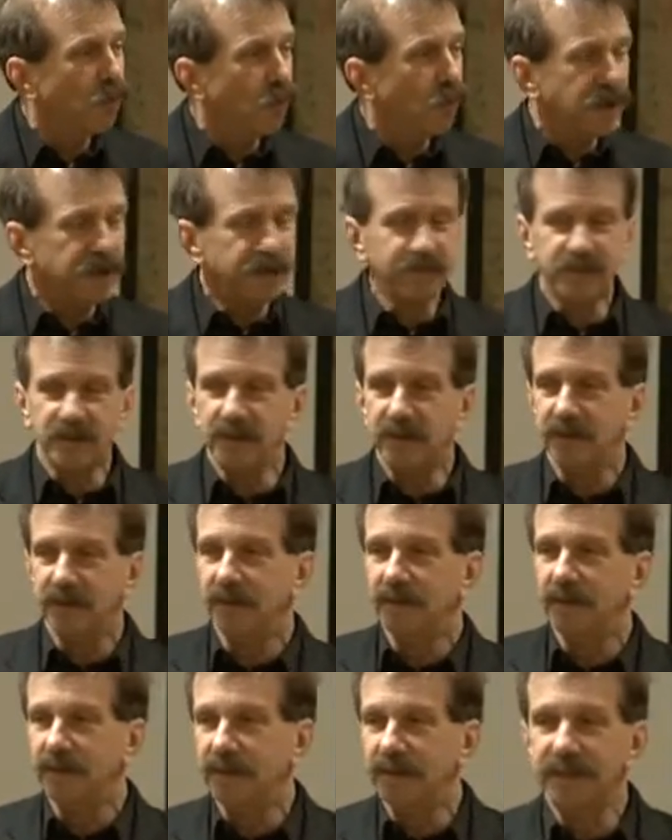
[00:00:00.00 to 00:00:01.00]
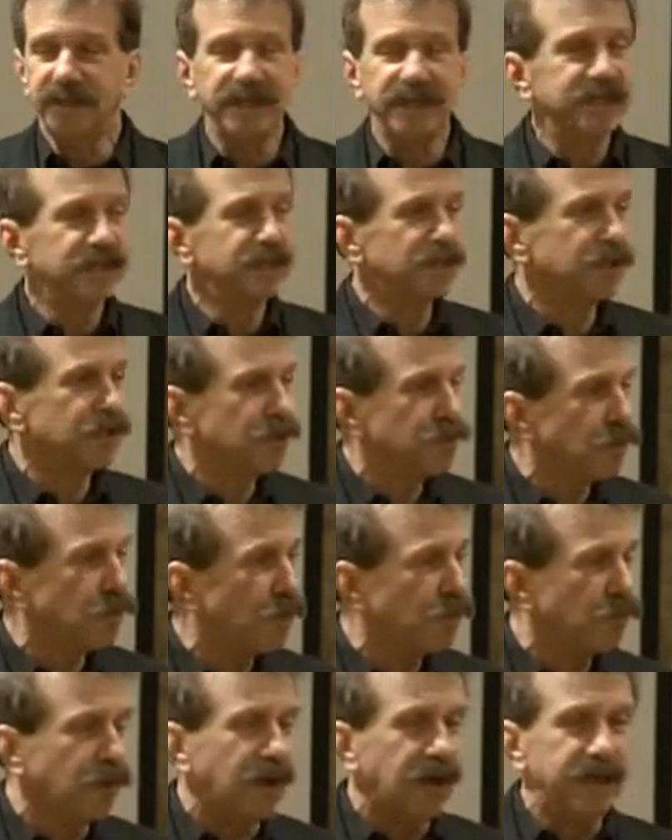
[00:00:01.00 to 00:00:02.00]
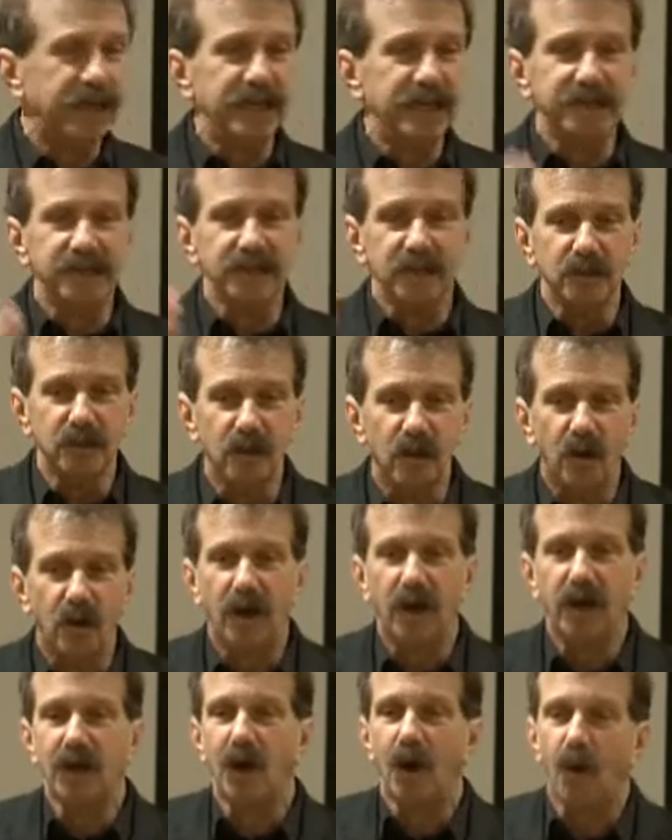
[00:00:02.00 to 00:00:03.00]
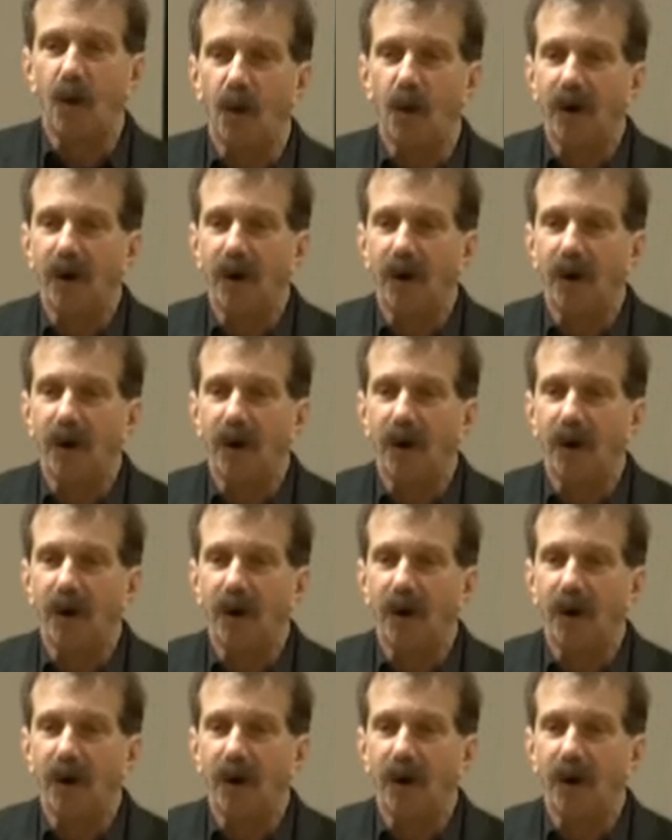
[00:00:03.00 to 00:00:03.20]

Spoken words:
One of the things that you don't want is a long,